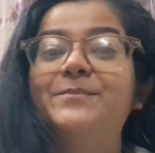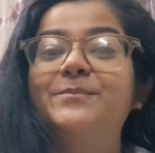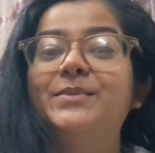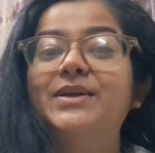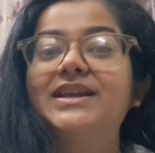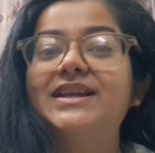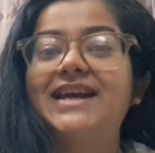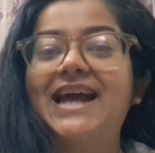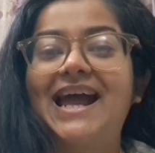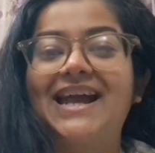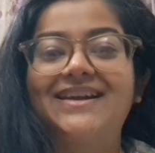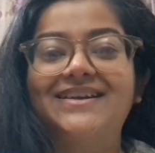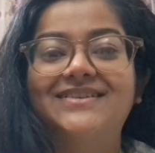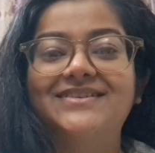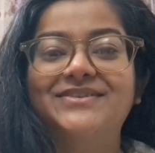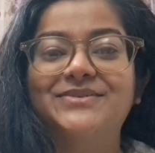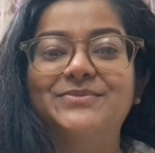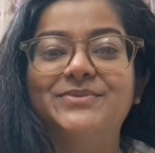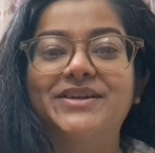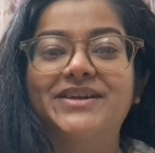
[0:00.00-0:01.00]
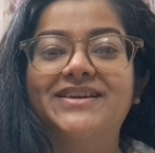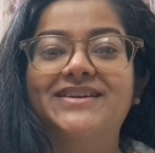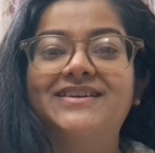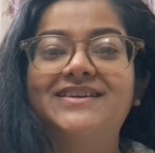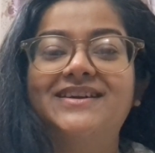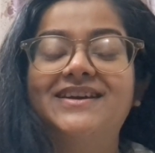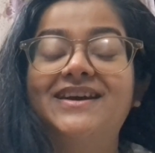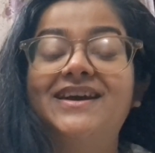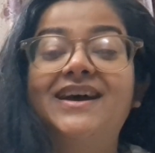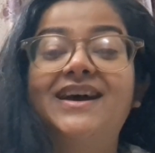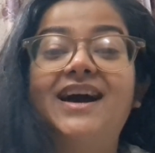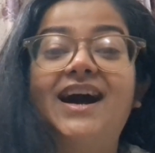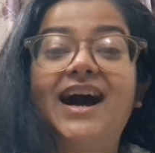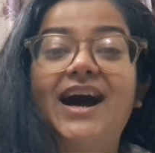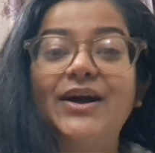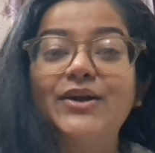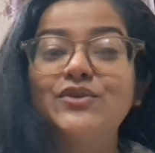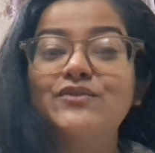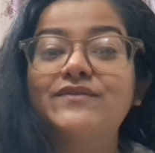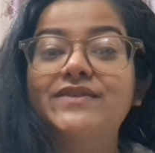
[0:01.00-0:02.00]
Milk and turmeric.
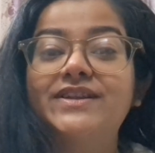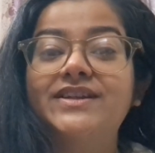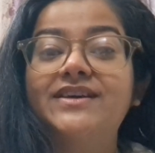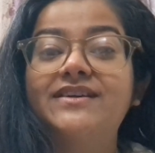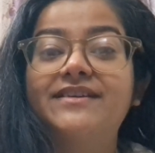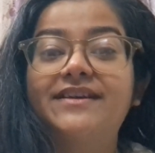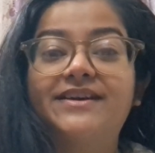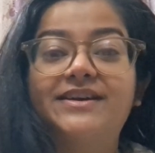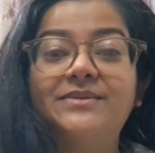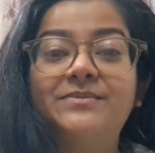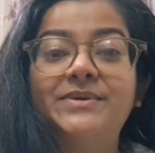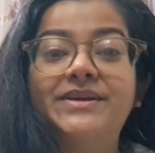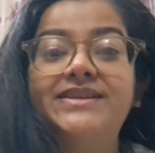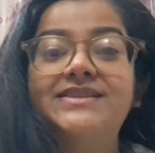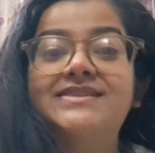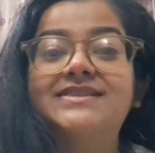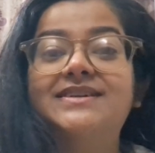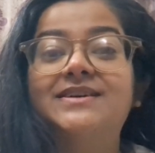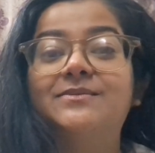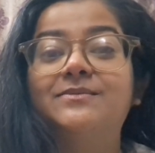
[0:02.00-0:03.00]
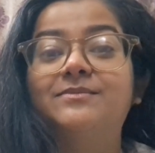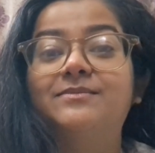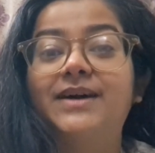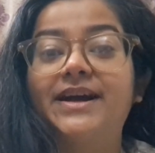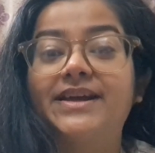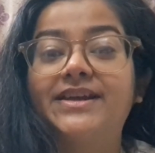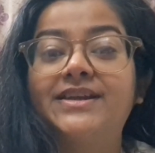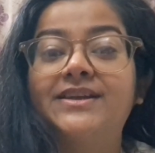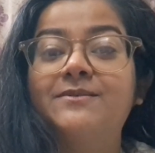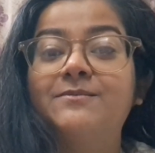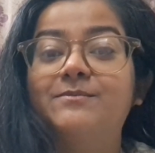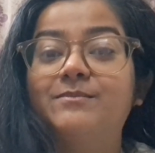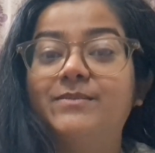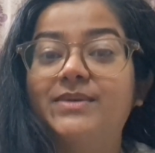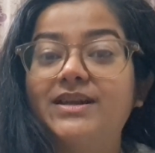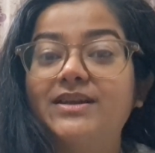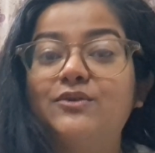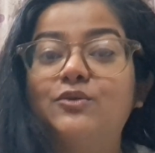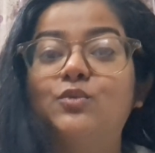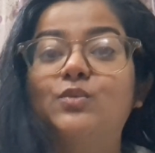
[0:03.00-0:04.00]
Ayurveda recommends combining
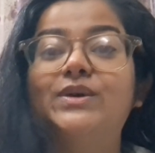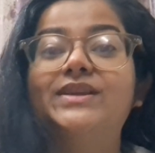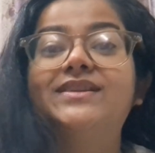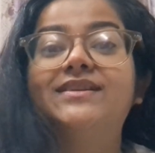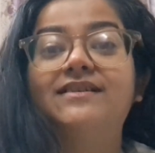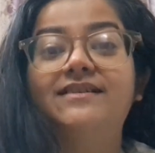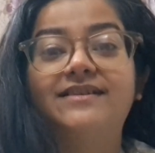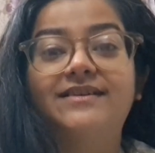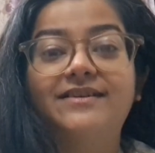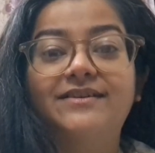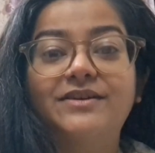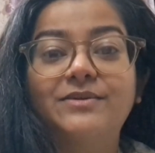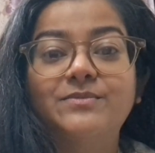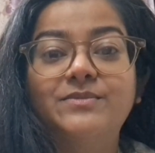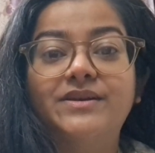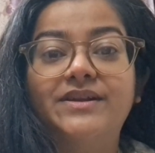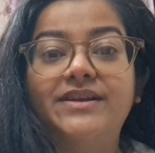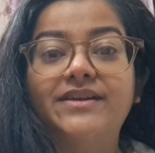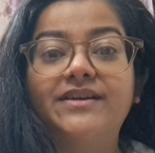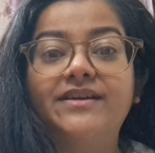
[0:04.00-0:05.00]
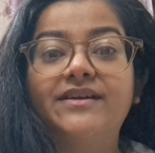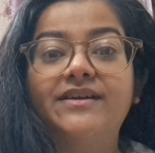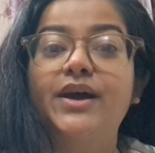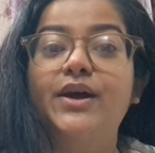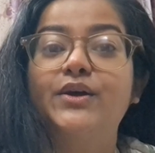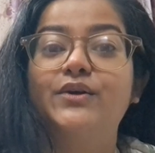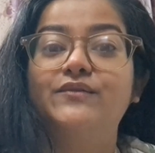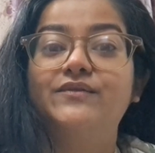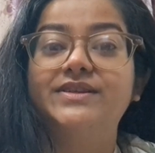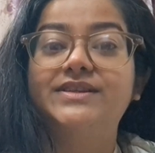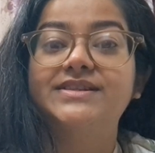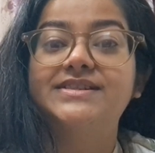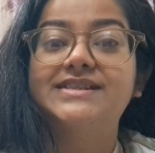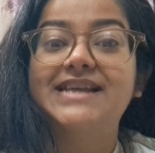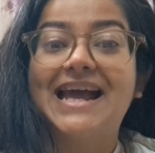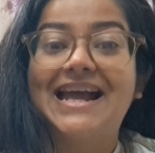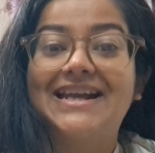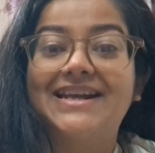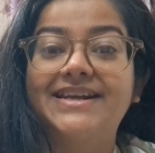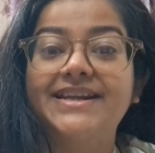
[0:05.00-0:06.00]
milk with turmeric with its
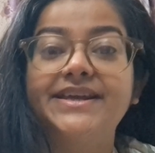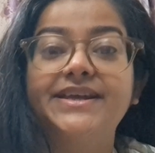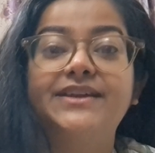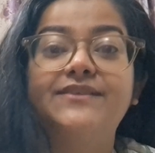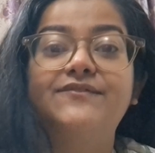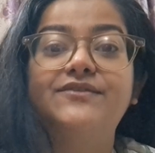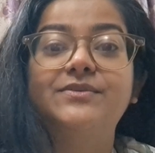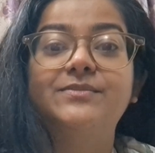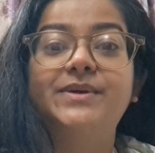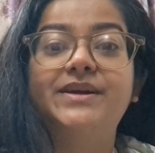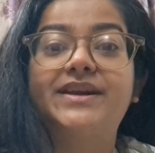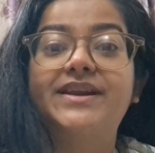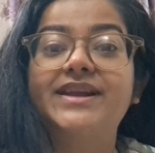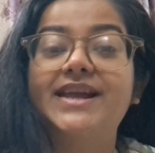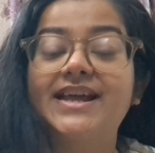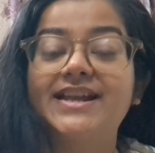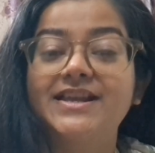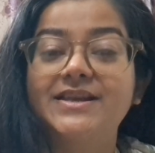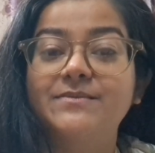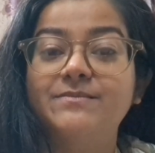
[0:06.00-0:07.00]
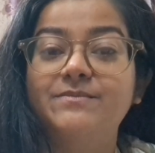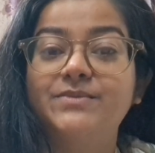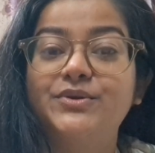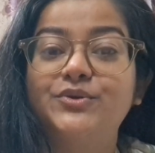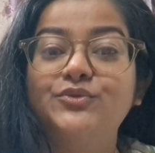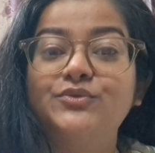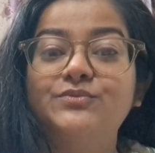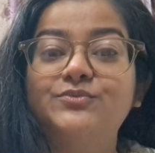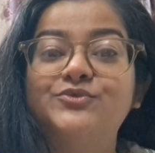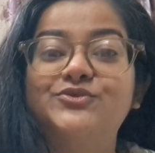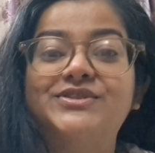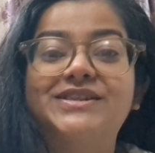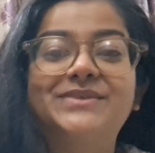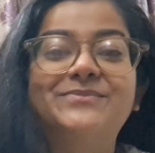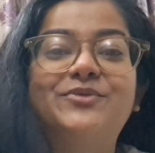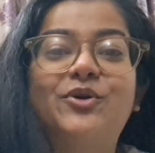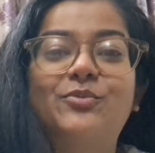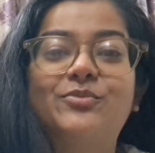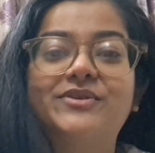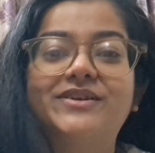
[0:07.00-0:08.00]
anti-inflammatory and immune boosting
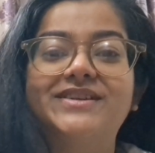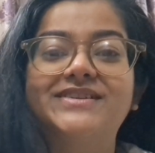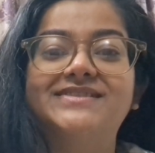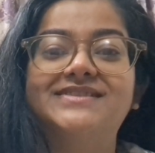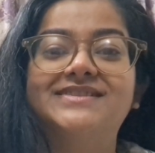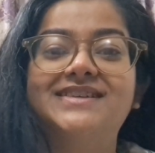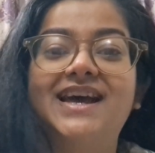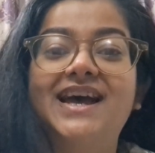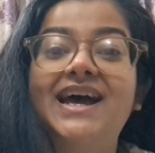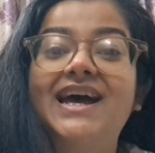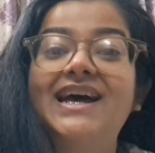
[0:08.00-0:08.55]
properties.